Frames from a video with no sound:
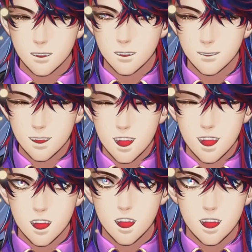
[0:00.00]
They're
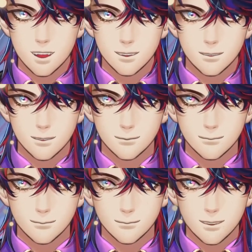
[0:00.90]
retreating.
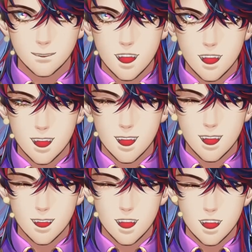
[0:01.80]
Better yet, the
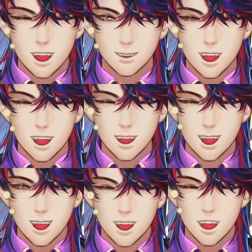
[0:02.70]
helmet gang supplies,
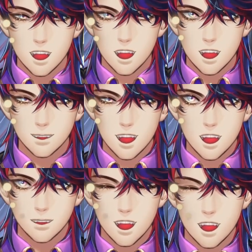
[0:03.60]
hideout, and ammunition
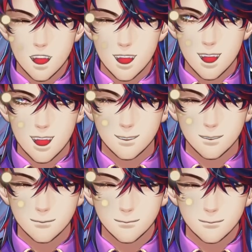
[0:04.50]
were all taken out.
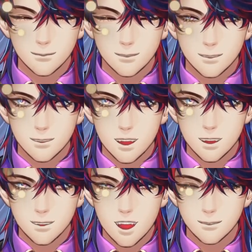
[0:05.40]

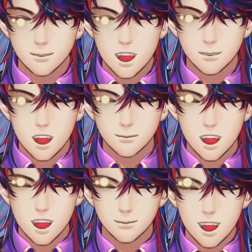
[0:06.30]
But they'll think
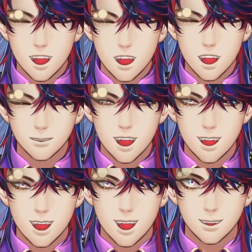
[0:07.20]
twice before attacking
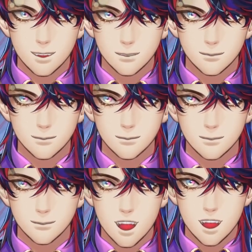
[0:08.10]
us again.
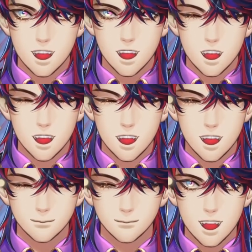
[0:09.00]
Great work,
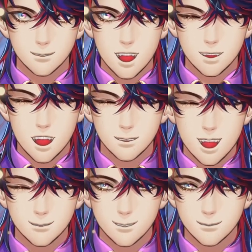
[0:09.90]
everyone. You too,
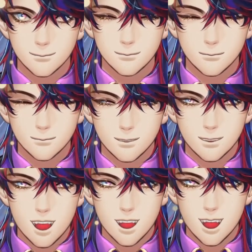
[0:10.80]
Sensei.
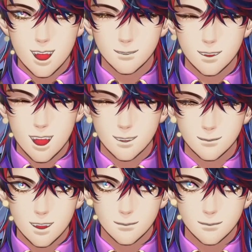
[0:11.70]
Let's head back to the school.